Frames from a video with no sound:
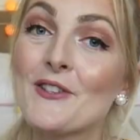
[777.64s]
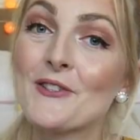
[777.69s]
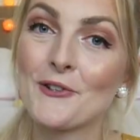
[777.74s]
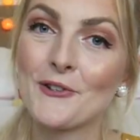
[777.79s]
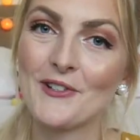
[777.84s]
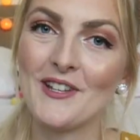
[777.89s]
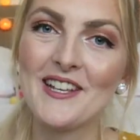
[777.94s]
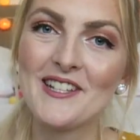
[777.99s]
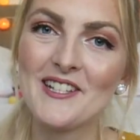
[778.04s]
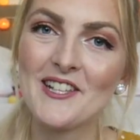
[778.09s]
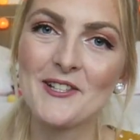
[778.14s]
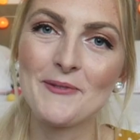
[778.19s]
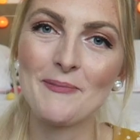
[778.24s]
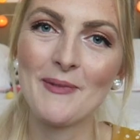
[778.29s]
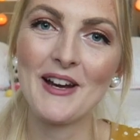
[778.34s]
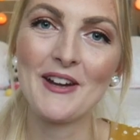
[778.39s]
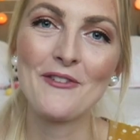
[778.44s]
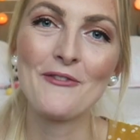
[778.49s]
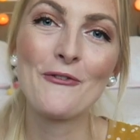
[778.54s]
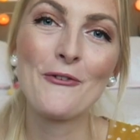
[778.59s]
So this is
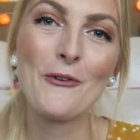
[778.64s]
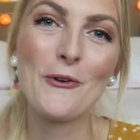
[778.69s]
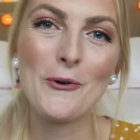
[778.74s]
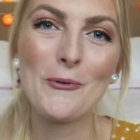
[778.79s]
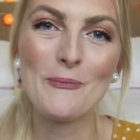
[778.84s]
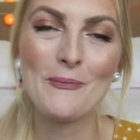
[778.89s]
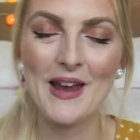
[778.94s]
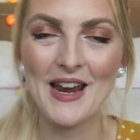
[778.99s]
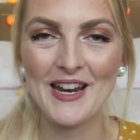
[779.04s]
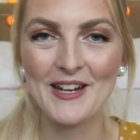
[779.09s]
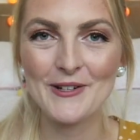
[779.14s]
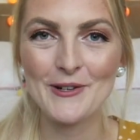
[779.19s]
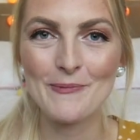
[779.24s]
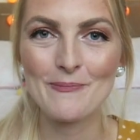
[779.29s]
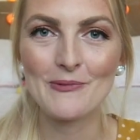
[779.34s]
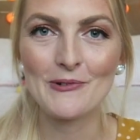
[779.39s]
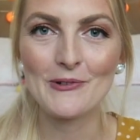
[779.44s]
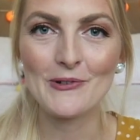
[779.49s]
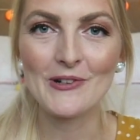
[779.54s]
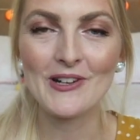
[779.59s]
my fall
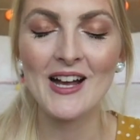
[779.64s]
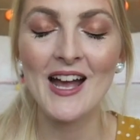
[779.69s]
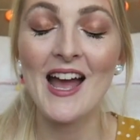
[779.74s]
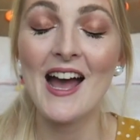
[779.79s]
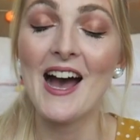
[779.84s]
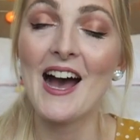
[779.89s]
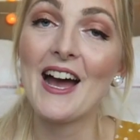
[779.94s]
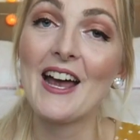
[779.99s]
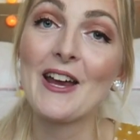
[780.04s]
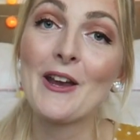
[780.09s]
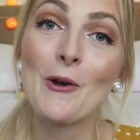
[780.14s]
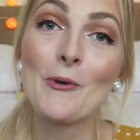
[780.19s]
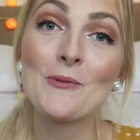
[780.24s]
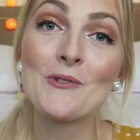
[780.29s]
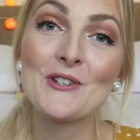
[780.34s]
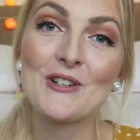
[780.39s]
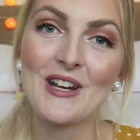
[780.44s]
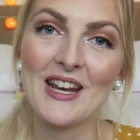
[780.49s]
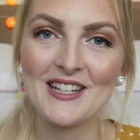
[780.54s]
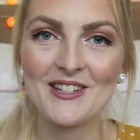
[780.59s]
makeup look. I
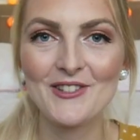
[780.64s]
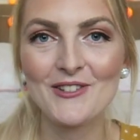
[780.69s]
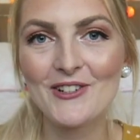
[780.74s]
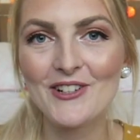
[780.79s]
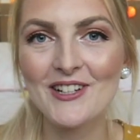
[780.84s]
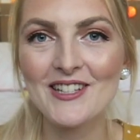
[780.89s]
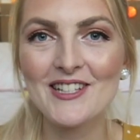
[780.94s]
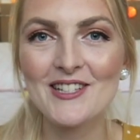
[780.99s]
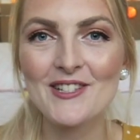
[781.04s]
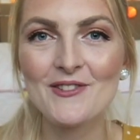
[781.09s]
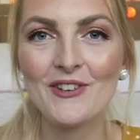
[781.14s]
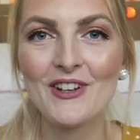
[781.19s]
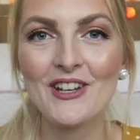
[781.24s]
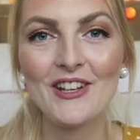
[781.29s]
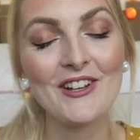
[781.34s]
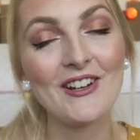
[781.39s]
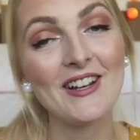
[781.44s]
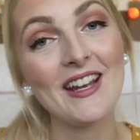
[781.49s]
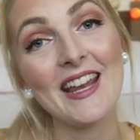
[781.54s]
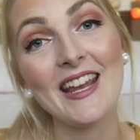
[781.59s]
hope you enjoyed this
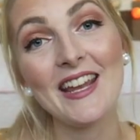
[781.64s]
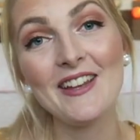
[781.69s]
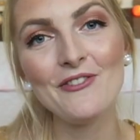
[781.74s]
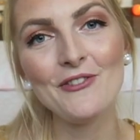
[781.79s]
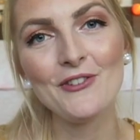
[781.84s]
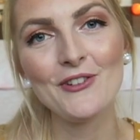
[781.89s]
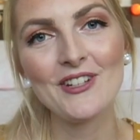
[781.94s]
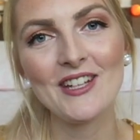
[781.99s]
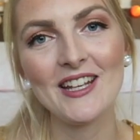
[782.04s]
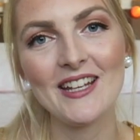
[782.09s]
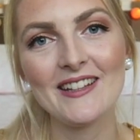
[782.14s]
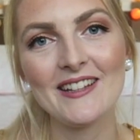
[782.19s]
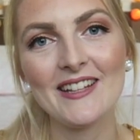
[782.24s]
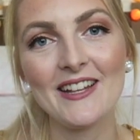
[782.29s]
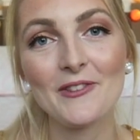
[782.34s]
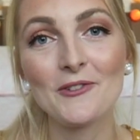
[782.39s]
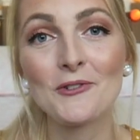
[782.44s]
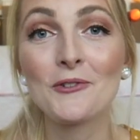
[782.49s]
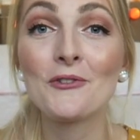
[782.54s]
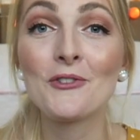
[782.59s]
video. If you did,
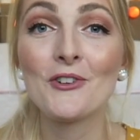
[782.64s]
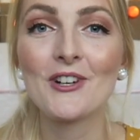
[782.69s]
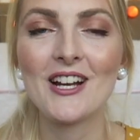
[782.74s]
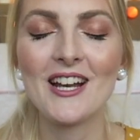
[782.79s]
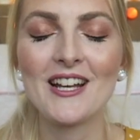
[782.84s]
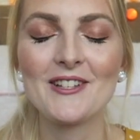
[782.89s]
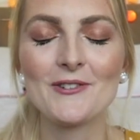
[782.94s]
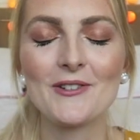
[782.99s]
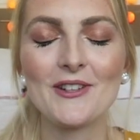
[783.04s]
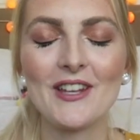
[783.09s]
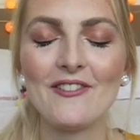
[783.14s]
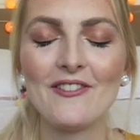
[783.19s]
then don't forget to